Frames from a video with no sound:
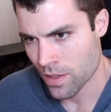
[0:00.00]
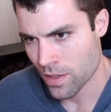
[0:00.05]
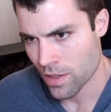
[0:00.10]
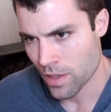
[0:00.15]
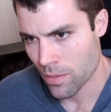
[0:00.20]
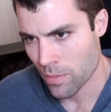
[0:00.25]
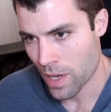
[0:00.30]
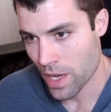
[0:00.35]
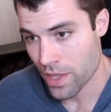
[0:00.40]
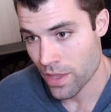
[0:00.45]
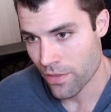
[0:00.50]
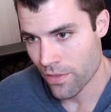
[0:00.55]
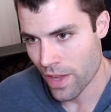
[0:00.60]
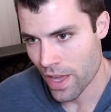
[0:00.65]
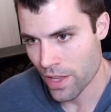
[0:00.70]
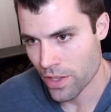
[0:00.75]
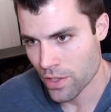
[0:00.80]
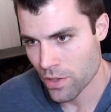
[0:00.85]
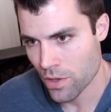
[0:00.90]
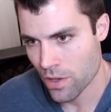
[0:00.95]
bind the
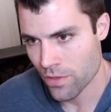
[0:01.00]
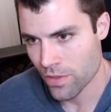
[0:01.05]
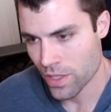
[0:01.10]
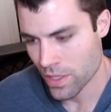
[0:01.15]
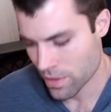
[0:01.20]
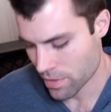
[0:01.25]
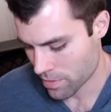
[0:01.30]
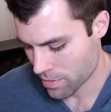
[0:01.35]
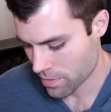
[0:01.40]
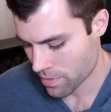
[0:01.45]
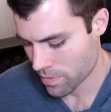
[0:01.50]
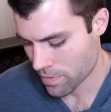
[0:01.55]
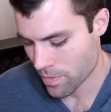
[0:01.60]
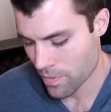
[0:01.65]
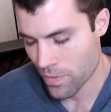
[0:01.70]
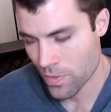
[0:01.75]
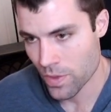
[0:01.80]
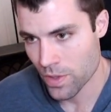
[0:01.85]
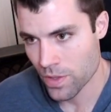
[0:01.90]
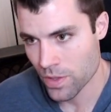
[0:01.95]
value of it
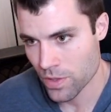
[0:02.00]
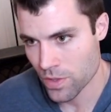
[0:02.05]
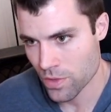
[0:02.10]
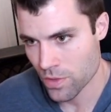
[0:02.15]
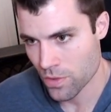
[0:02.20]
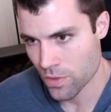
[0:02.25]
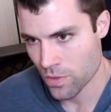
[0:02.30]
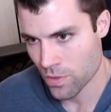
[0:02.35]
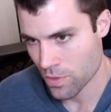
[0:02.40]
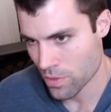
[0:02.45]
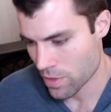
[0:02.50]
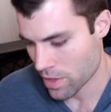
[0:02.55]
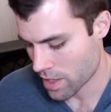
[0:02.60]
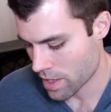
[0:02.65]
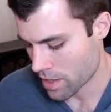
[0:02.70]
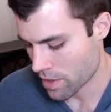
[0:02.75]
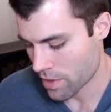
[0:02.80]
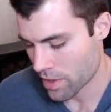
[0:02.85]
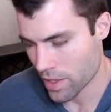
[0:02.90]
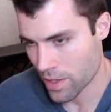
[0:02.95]
to
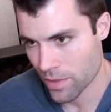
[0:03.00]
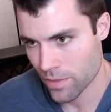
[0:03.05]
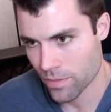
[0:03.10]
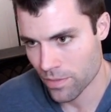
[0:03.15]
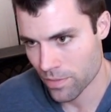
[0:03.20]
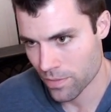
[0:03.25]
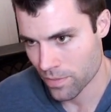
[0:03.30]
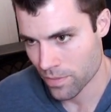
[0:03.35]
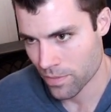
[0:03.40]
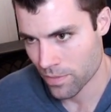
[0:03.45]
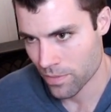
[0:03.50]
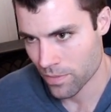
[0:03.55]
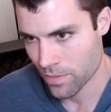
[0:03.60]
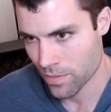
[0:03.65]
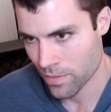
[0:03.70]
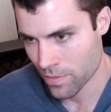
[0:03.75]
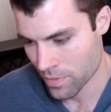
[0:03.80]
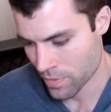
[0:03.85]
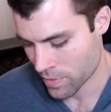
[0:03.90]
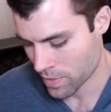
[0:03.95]
our
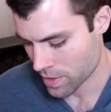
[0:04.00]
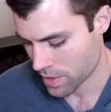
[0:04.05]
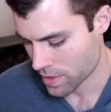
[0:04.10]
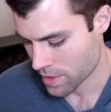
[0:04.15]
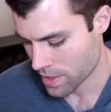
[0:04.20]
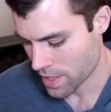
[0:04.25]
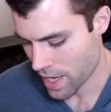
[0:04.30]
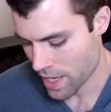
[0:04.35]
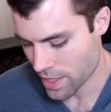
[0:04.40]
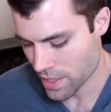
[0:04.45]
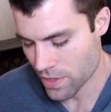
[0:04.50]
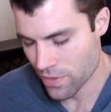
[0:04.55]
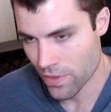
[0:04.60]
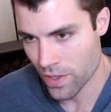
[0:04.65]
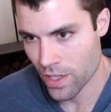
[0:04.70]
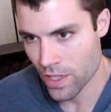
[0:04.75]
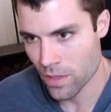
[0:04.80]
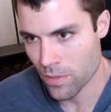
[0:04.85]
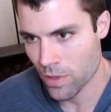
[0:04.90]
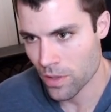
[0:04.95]
text
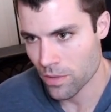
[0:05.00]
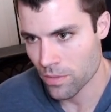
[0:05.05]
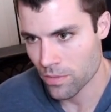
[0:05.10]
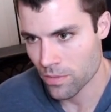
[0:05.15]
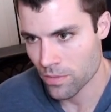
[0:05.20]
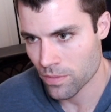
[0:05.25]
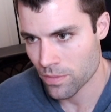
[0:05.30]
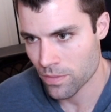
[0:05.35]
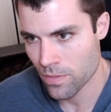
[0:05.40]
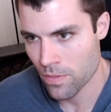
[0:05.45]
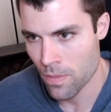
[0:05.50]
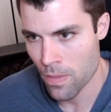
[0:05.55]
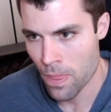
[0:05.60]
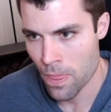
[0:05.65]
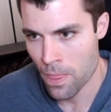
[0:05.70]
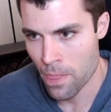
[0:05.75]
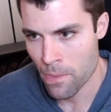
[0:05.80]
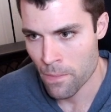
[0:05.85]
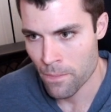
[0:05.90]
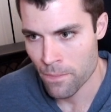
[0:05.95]
variable.
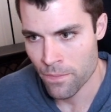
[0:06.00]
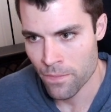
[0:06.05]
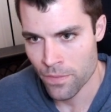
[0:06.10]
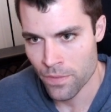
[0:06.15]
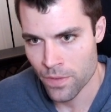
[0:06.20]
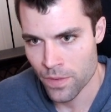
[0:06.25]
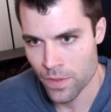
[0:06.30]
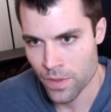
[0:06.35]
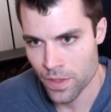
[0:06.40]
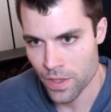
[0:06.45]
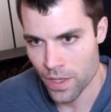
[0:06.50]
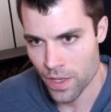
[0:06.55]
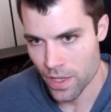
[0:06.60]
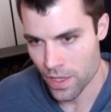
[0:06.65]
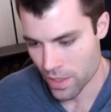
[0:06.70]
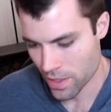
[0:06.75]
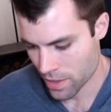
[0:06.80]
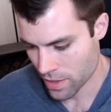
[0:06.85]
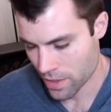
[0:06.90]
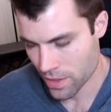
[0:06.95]
Okay,
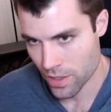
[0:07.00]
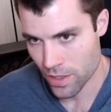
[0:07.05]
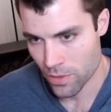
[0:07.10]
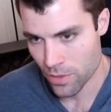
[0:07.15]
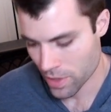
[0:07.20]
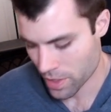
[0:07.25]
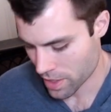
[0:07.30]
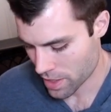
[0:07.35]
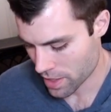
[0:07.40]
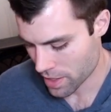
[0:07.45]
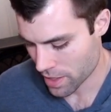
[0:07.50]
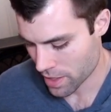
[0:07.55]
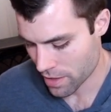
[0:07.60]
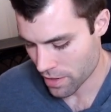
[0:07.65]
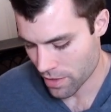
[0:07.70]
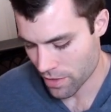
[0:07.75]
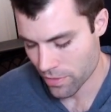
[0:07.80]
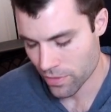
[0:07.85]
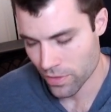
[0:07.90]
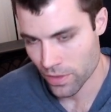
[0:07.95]
and in here we're going to
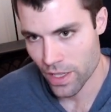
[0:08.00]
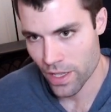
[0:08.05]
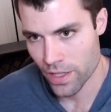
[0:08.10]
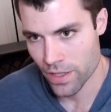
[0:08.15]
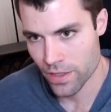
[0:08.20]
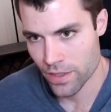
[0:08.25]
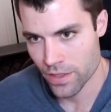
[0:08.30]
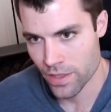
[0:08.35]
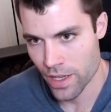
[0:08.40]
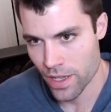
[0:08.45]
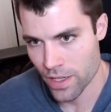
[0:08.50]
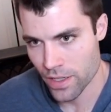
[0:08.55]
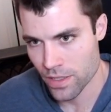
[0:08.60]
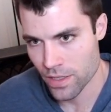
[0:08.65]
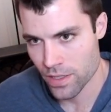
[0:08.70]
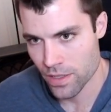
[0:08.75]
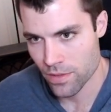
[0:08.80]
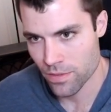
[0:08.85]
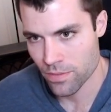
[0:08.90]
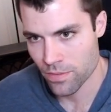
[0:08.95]
have let
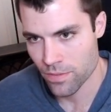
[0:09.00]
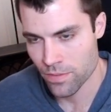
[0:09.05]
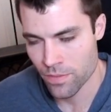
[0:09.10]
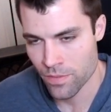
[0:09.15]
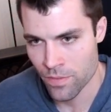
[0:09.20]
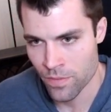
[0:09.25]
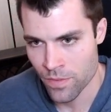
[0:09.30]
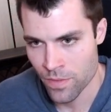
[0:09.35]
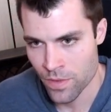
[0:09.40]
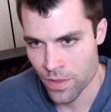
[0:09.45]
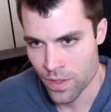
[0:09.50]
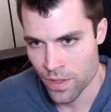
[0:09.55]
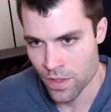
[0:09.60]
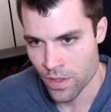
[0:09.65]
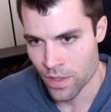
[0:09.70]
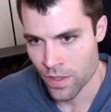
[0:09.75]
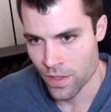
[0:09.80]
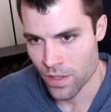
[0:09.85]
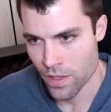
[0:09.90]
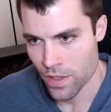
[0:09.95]
text.
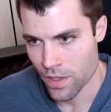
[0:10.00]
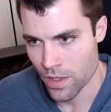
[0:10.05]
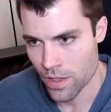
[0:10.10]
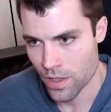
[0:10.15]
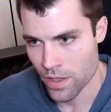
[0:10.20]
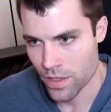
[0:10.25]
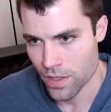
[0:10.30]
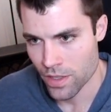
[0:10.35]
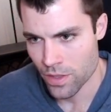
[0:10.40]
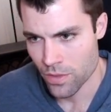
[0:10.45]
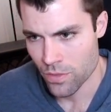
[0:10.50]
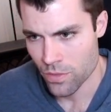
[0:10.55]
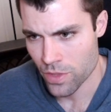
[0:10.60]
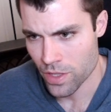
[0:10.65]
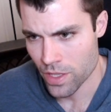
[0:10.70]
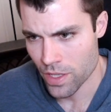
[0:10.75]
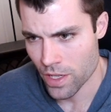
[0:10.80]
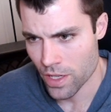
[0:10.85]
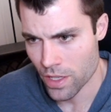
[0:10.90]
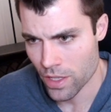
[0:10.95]
And then
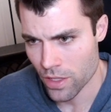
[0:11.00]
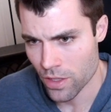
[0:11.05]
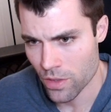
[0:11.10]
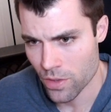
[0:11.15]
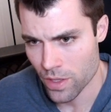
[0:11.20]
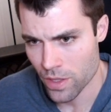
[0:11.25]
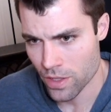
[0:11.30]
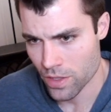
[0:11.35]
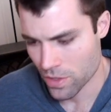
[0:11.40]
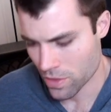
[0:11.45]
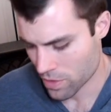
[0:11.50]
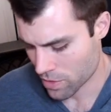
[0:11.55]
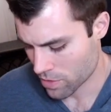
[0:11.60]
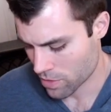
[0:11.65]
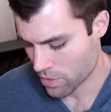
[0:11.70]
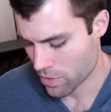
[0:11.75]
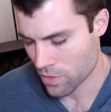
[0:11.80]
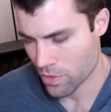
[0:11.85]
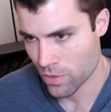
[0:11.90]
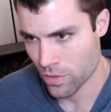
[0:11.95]
we are going to